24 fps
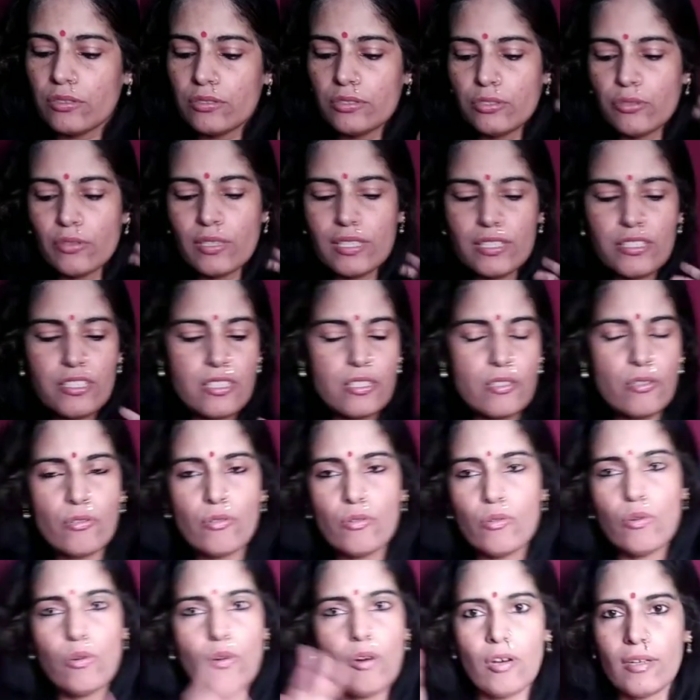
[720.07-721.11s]
You can you can
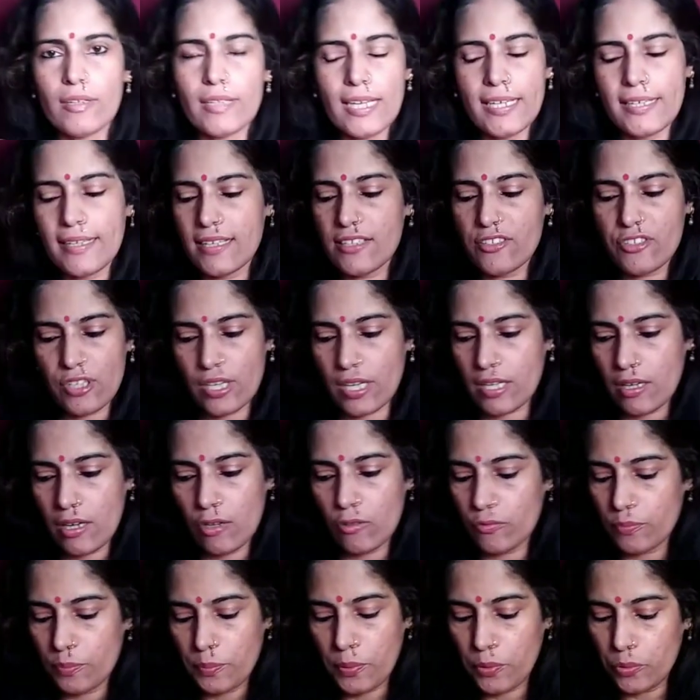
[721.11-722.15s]
just go online and check
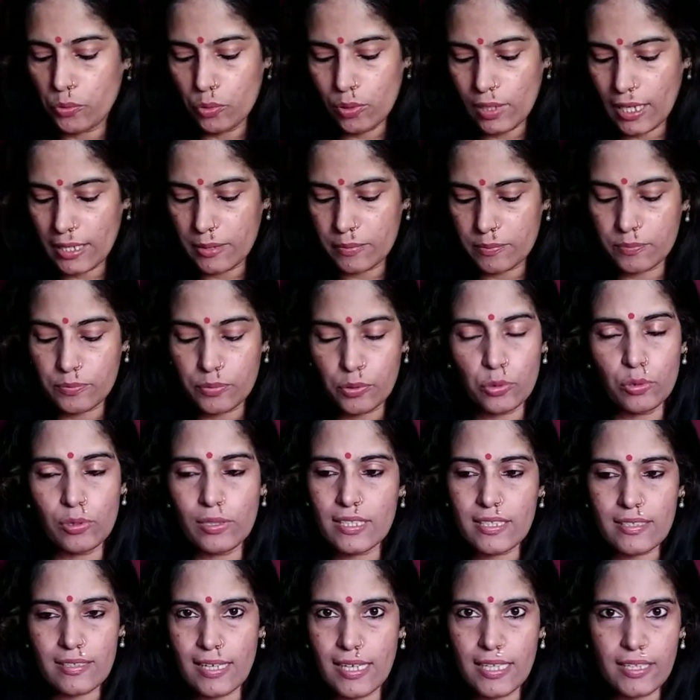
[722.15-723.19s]
out Phool, and
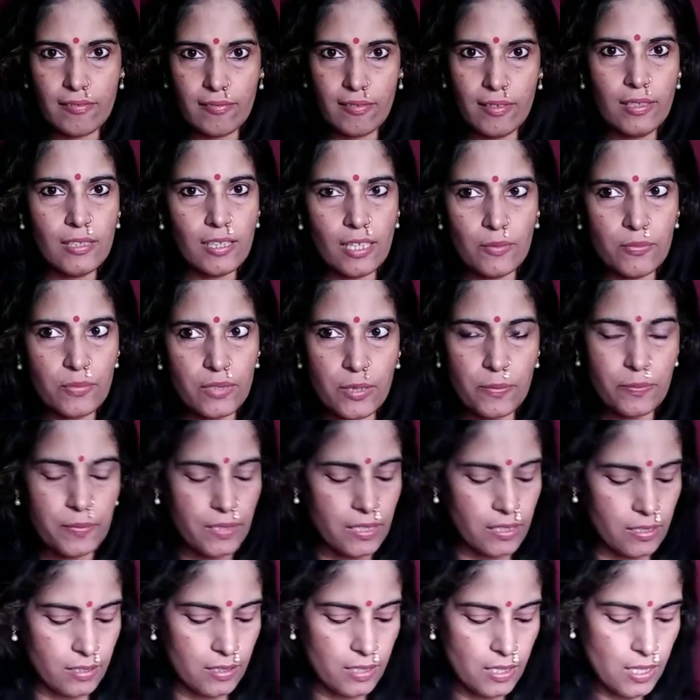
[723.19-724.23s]
Phool is like really comes
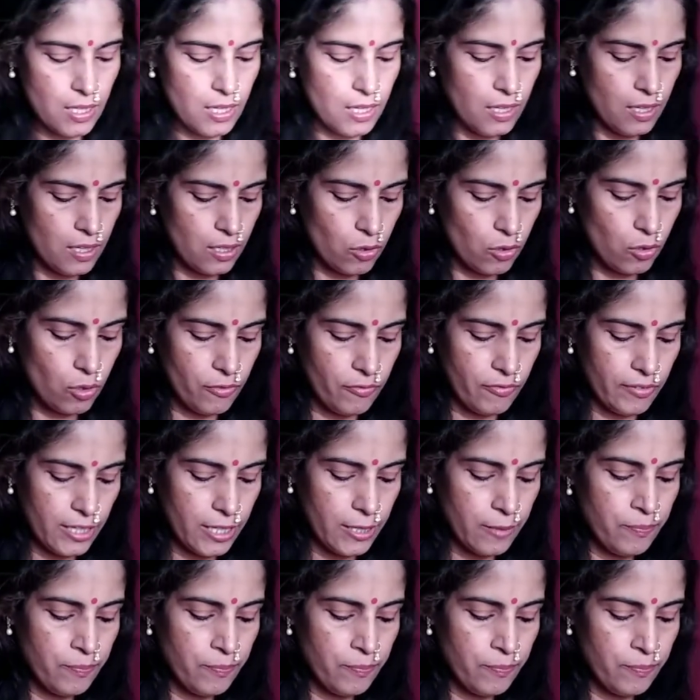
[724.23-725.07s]
up in a good